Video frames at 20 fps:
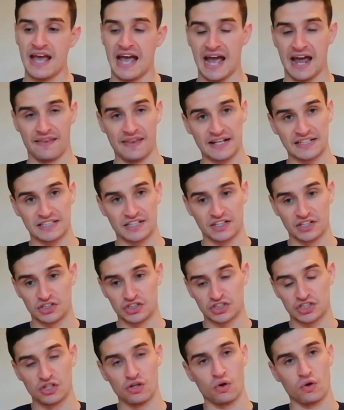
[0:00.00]
And that's going to
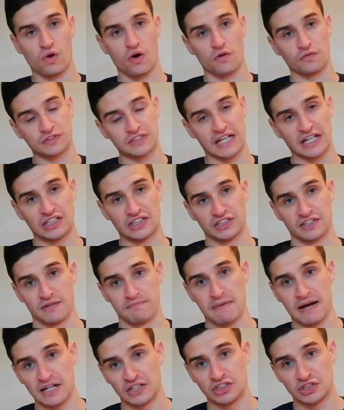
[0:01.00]
just lock off sections of the
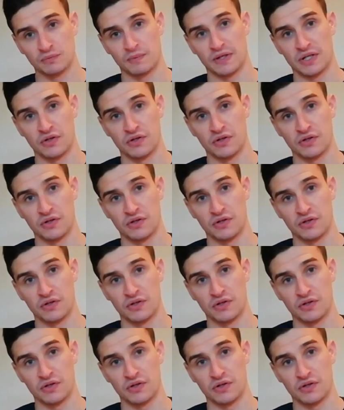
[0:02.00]
mansion